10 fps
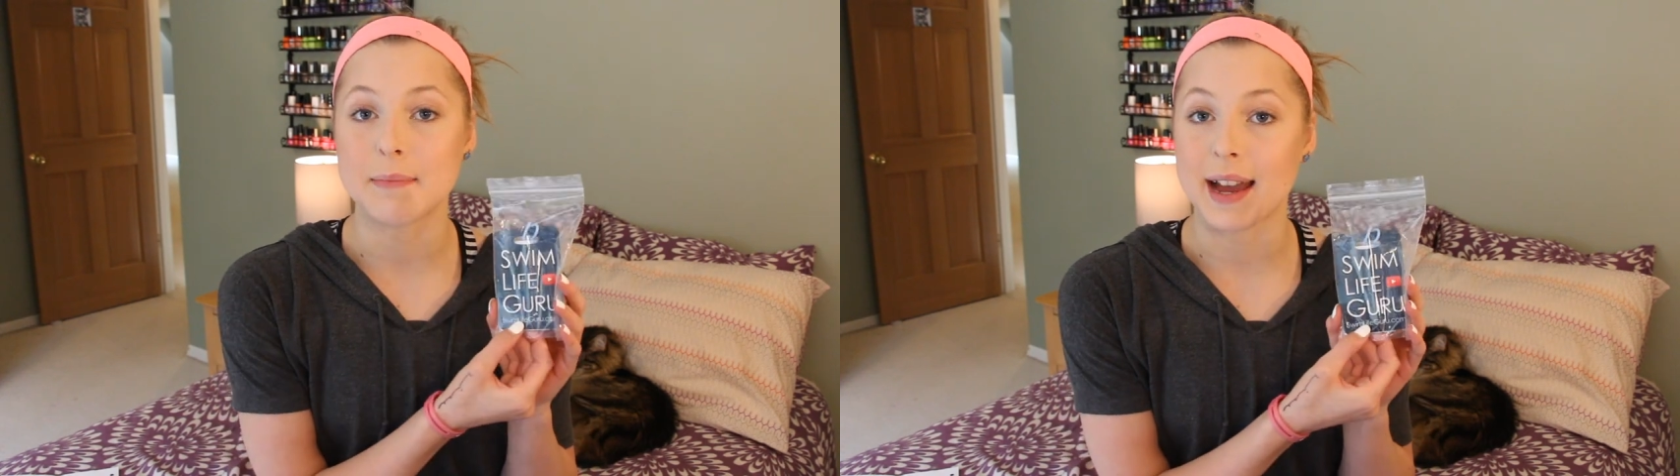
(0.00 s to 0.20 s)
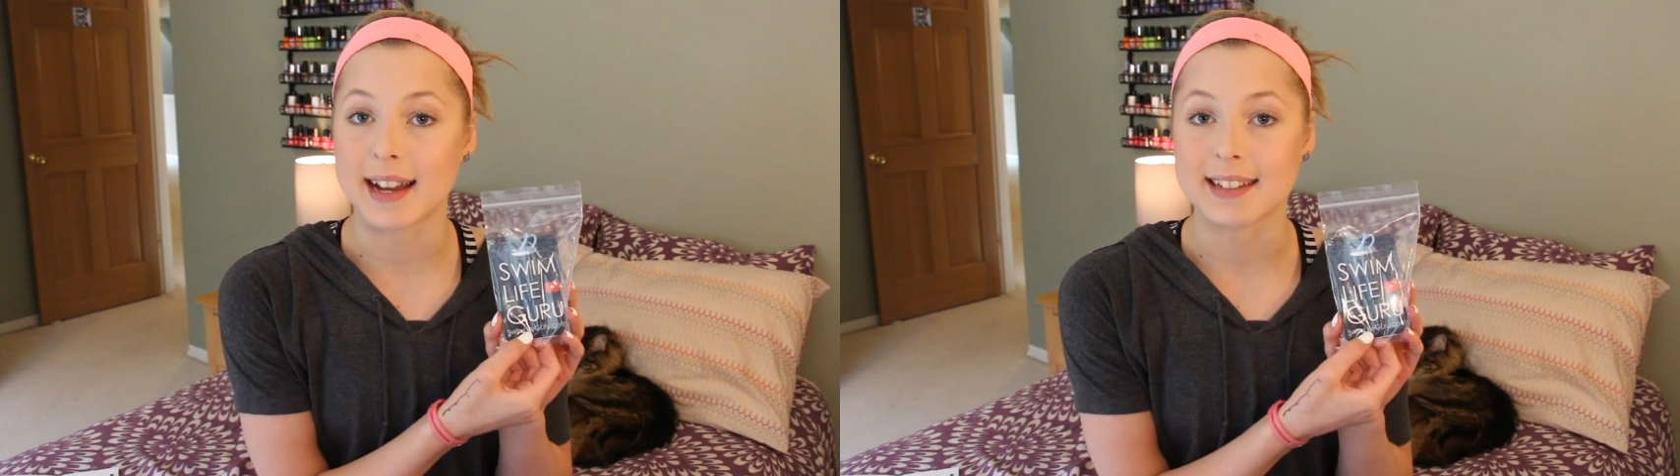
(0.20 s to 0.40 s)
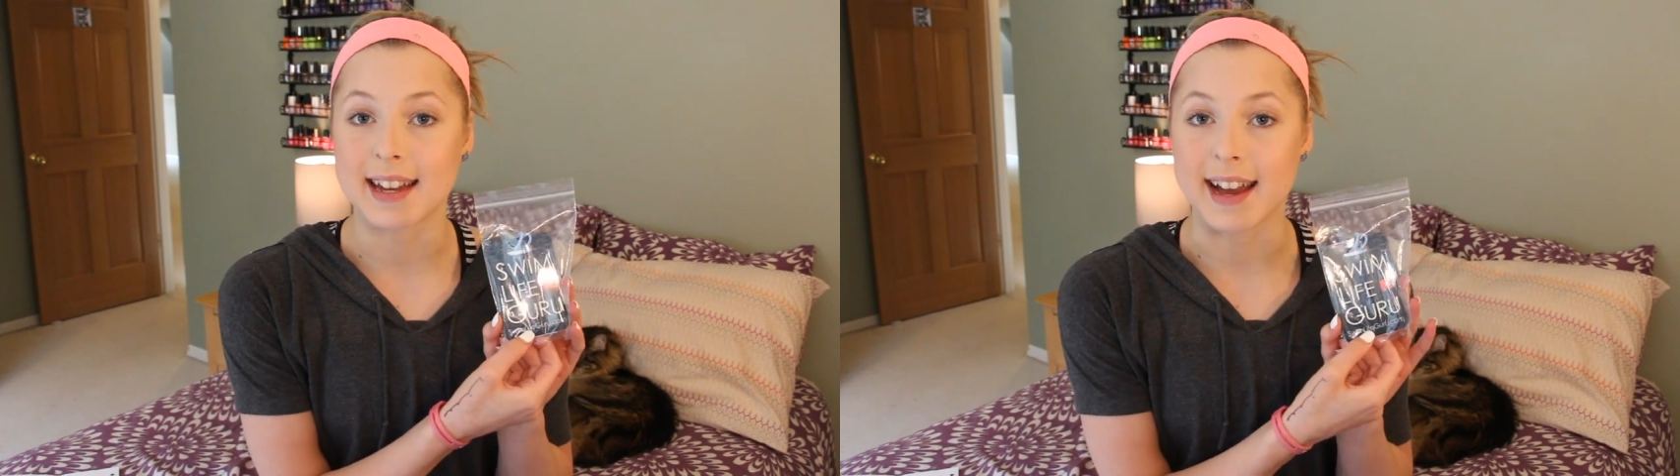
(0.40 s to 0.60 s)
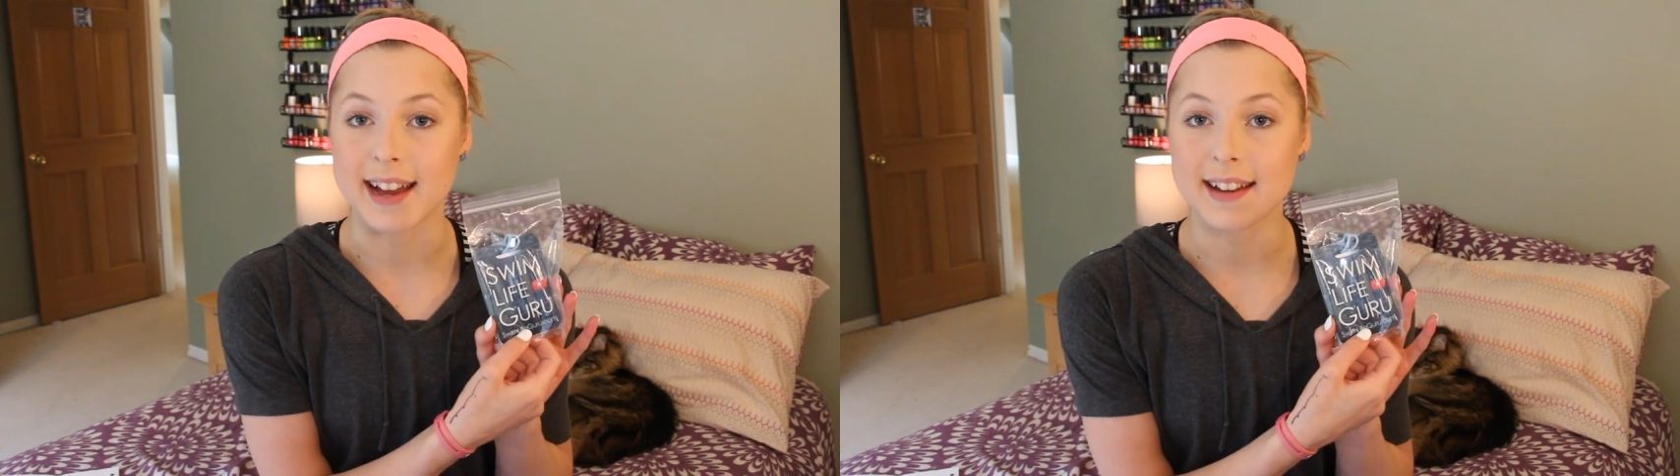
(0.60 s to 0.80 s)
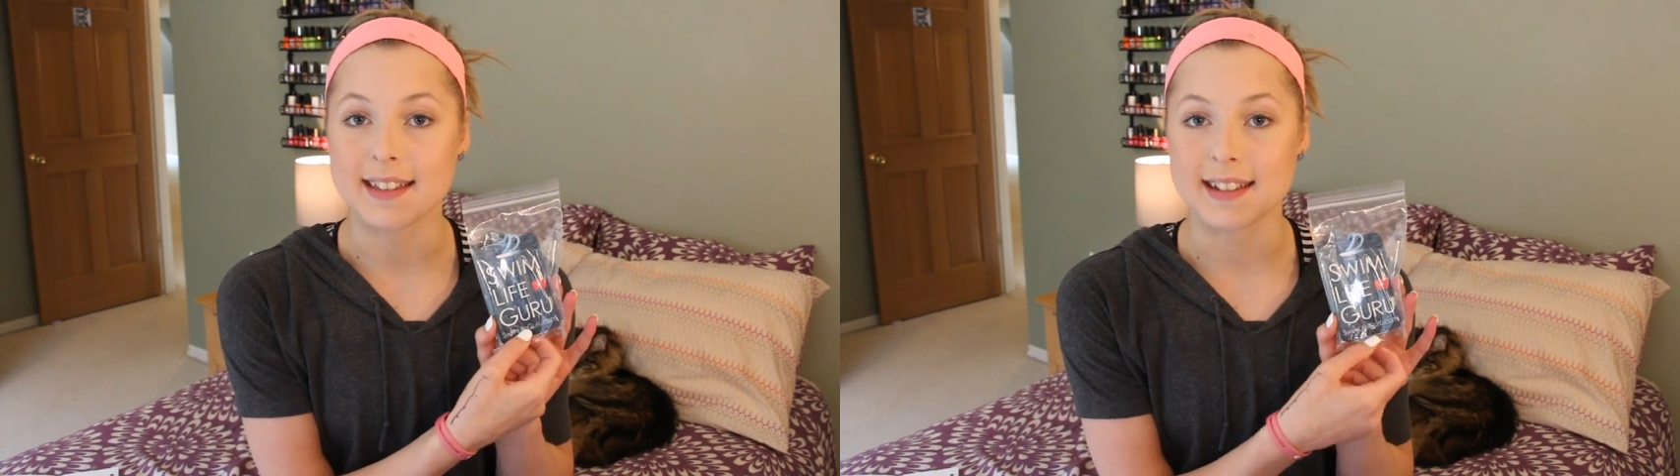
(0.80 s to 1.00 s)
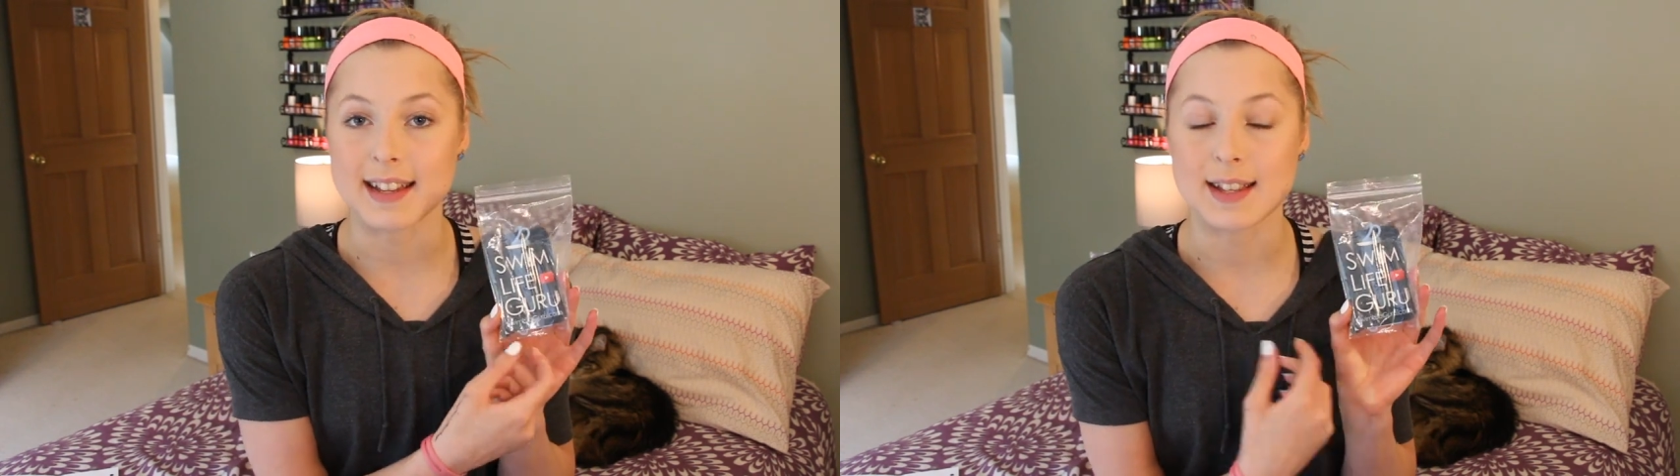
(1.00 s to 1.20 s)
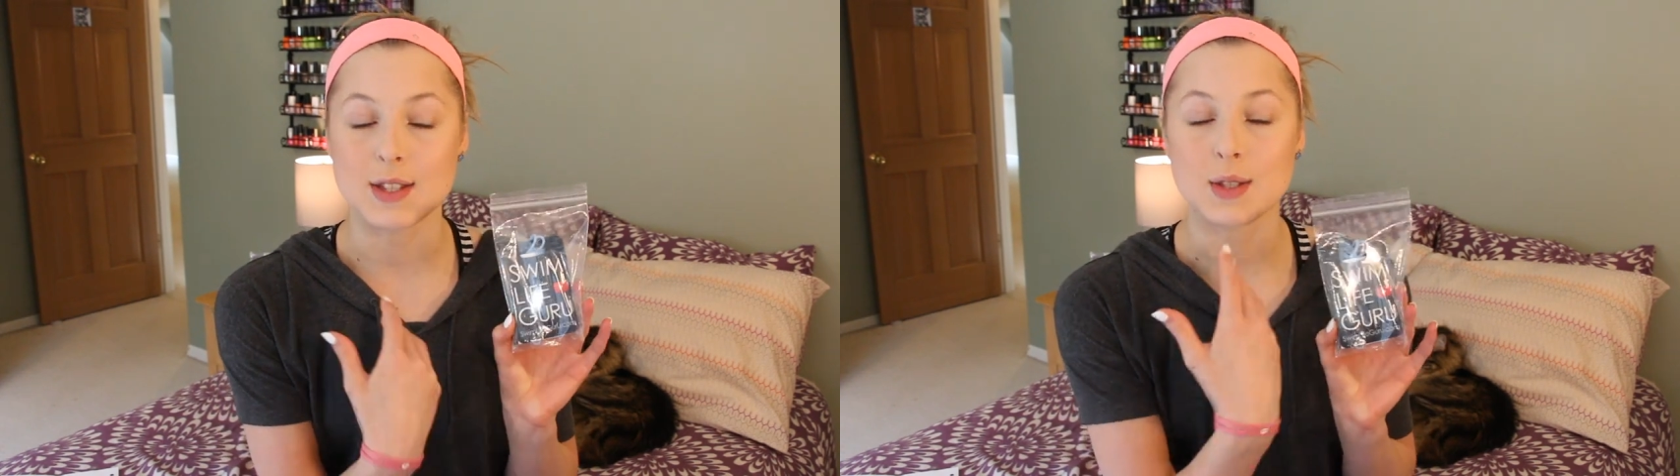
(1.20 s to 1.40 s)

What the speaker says: bag tag that says